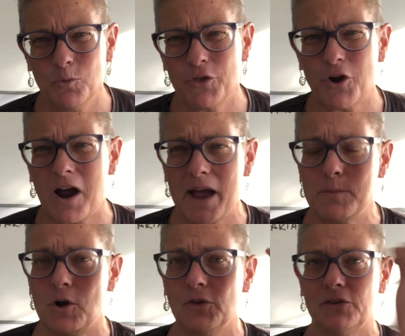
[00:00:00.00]
with our
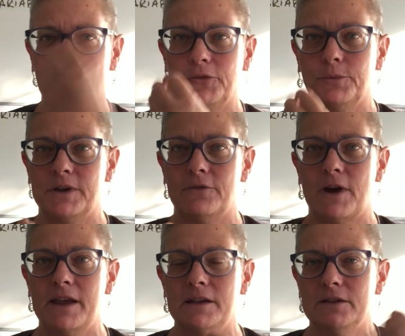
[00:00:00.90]
eyeballs last week,
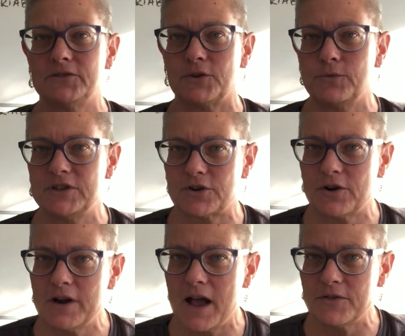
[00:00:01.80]
right? So we
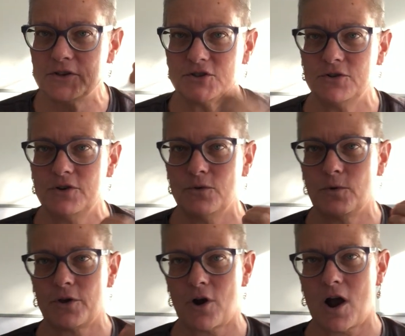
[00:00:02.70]
started out this unit
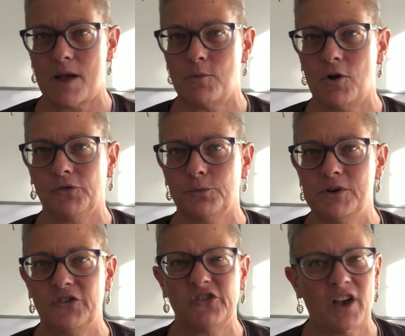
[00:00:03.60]
with our eyeballs and we
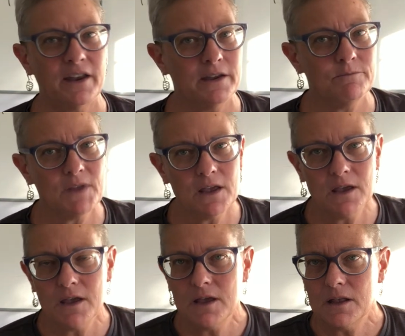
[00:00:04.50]
decided,
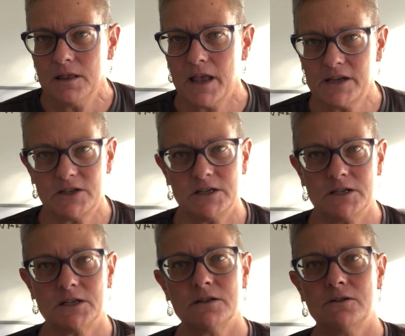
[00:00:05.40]
let's
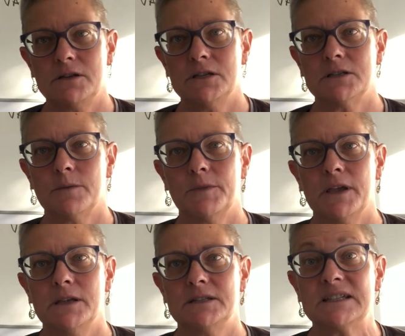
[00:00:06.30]
just look at
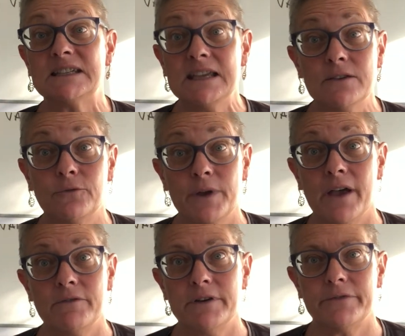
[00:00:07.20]
something and see if we
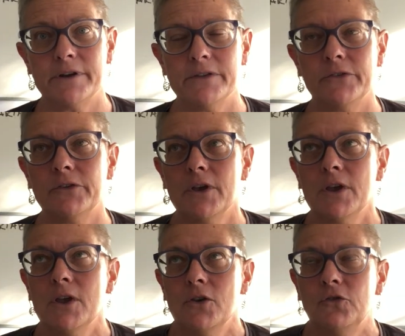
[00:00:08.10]
have difference.
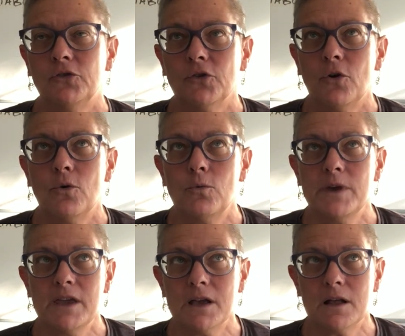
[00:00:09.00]
So
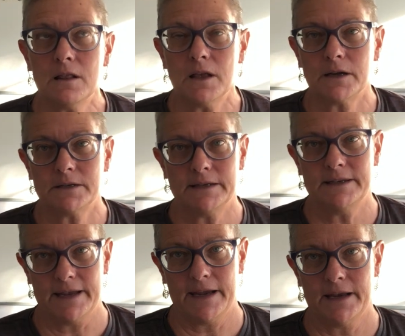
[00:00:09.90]
we collected
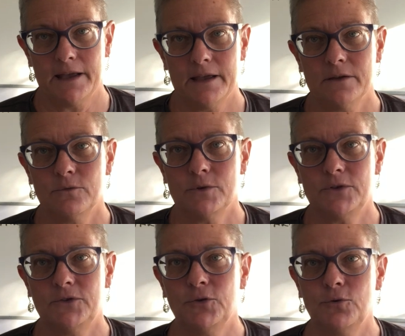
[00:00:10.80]
data
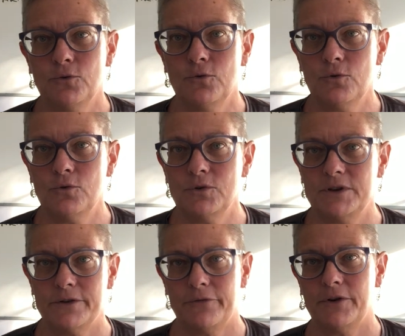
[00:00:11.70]
with two
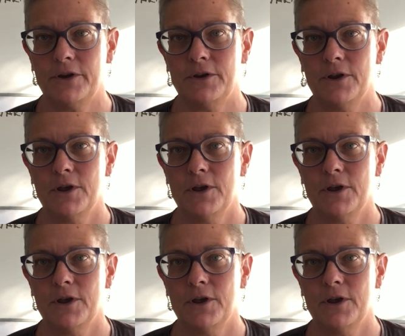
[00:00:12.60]
different